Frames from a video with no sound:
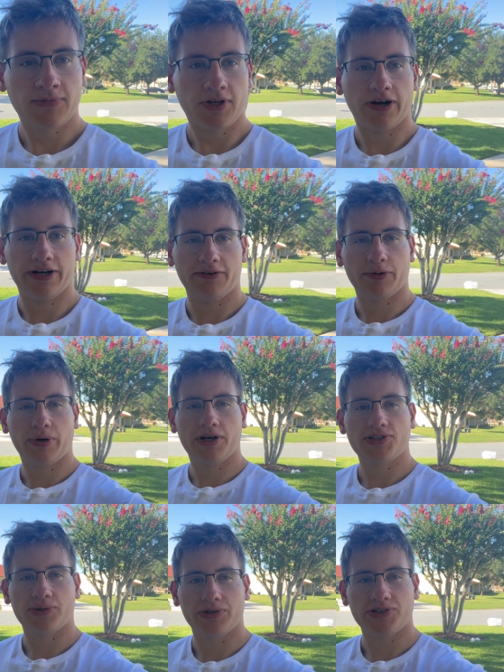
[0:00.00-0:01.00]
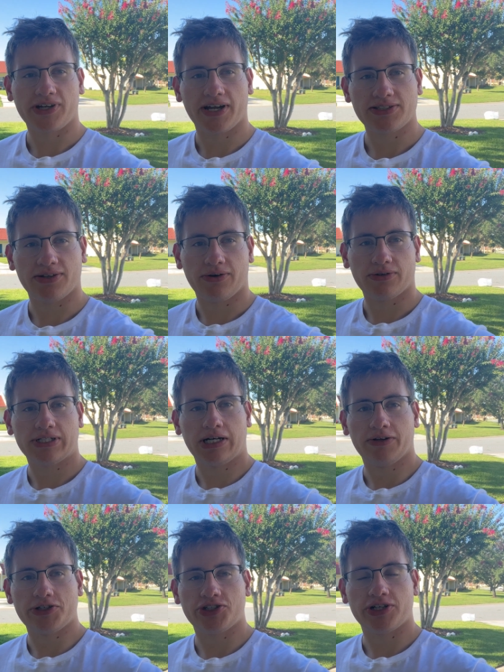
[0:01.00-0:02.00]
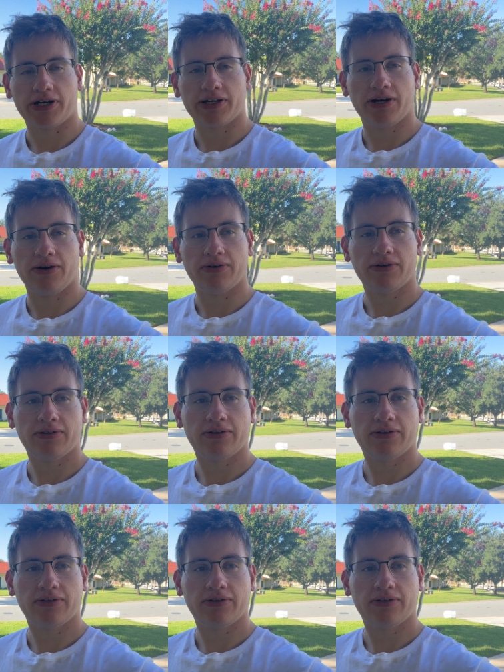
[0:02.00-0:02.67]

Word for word: All right, everybody, so we just got to the hotel. Let's check it out.